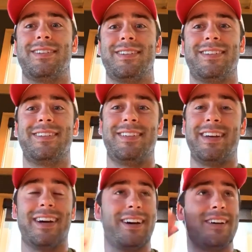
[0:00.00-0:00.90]

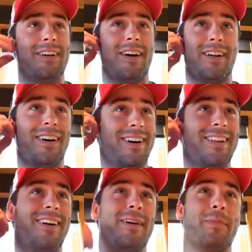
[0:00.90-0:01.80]
Yeah, a
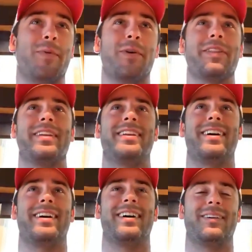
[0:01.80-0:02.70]
lot more than
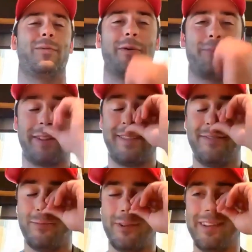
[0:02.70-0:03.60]
one
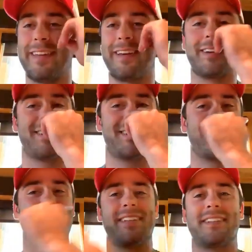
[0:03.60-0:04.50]
would think.
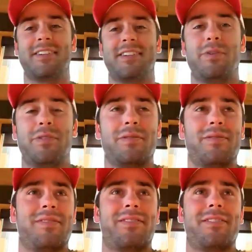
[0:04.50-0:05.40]
I think there's about
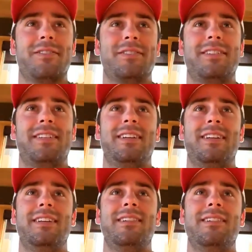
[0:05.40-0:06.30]

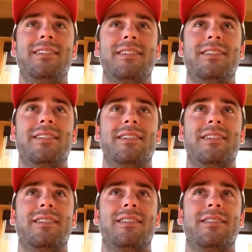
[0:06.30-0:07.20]
13
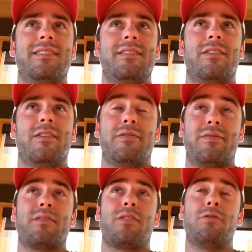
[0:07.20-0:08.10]
or
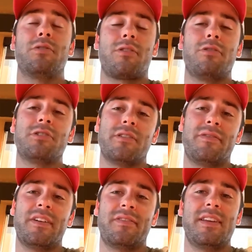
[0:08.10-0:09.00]
closer to
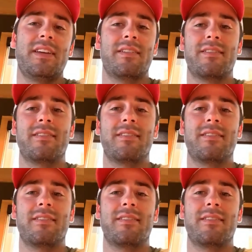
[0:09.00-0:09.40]
15